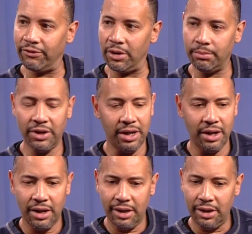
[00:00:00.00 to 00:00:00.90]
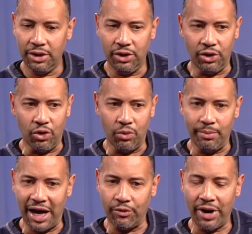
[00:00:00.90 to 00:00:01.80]
from, you know,
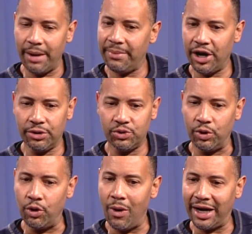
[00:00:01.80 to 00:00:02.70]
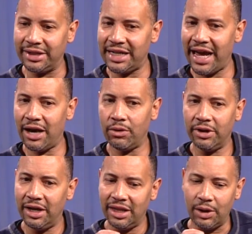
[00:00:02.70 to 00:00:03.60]
my grandparents would go out of town,
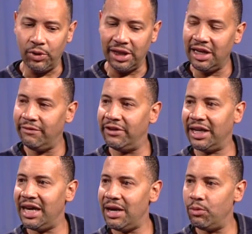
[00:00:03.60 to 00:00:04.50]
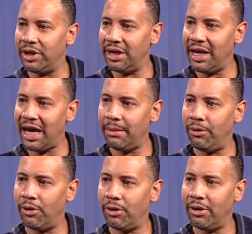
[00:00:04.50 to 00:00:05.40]
they would leave the key with the
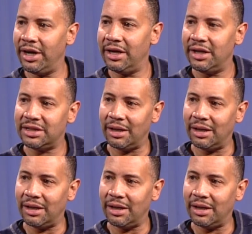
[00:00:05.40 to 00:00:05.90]
neighbor, mm-hmm.